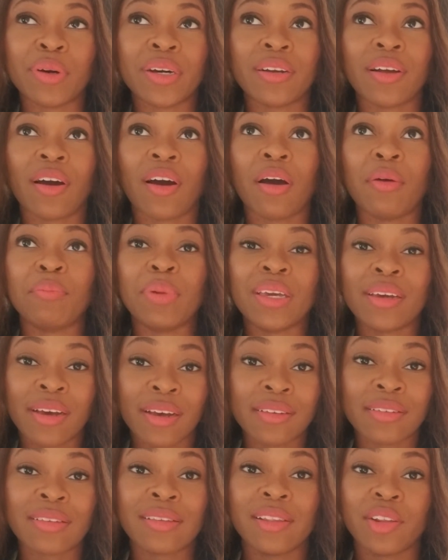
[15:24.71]
But
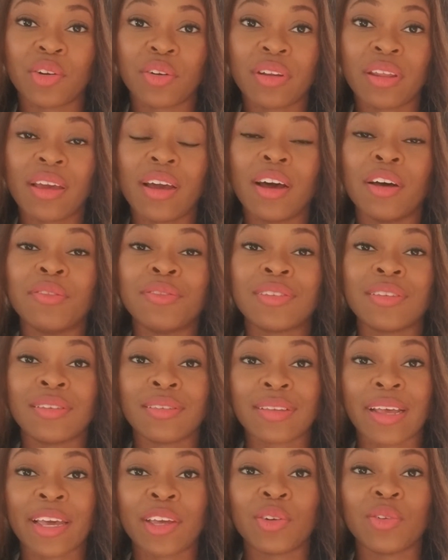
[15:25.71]
because literally of
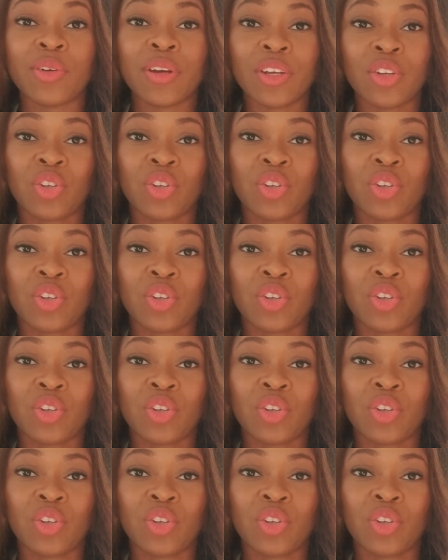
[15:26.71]
societal